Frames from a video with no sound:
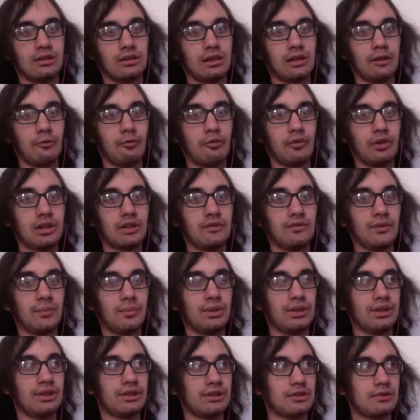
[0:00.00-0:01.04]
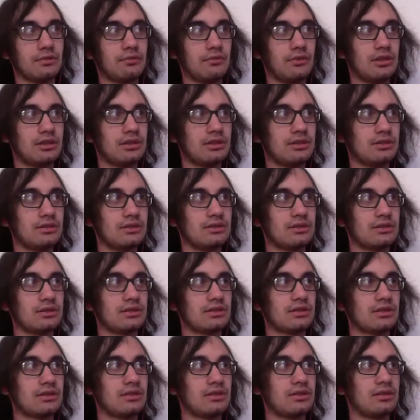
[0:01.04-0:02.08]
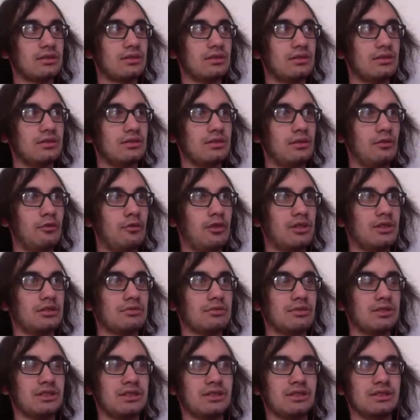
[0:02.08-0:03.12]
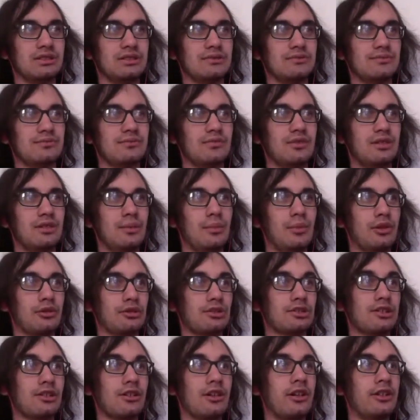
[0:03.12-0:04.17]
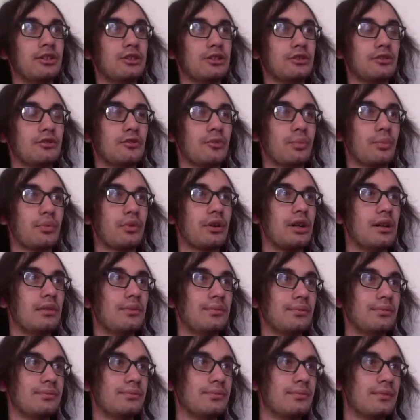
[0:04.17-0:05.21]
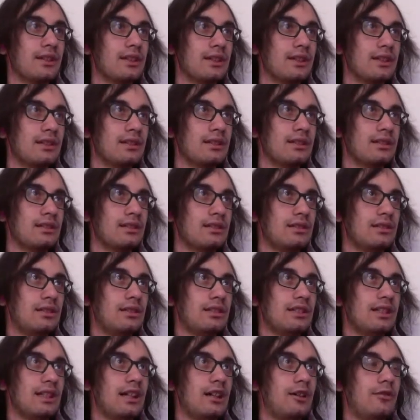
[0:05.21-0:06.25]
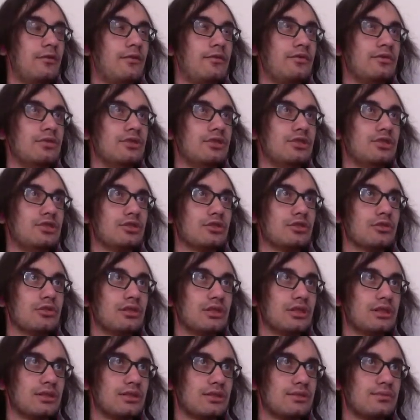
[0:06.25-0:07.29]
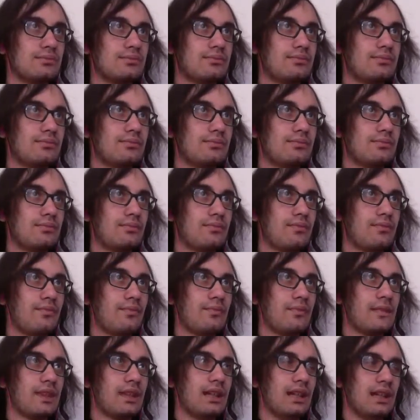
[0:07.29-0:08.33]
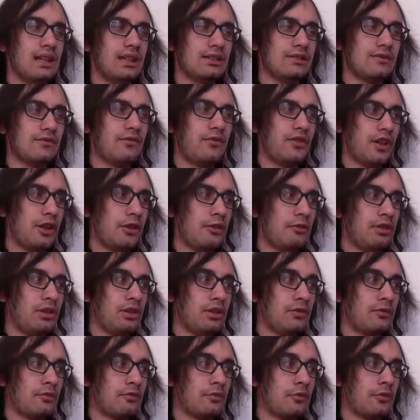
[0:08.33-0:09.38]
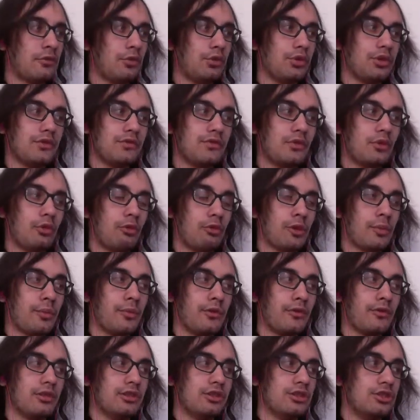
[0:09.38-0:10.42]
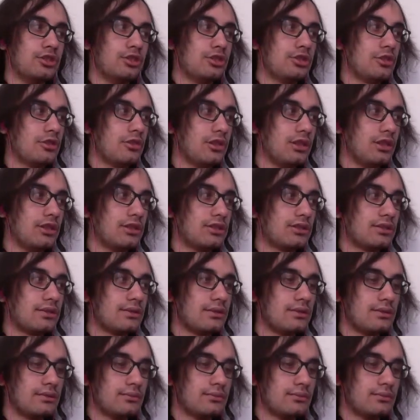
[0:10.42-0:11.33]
And one of the biggest ones, the one which is the most logical problem, is that health insurance isn't following the rules of normal insurance.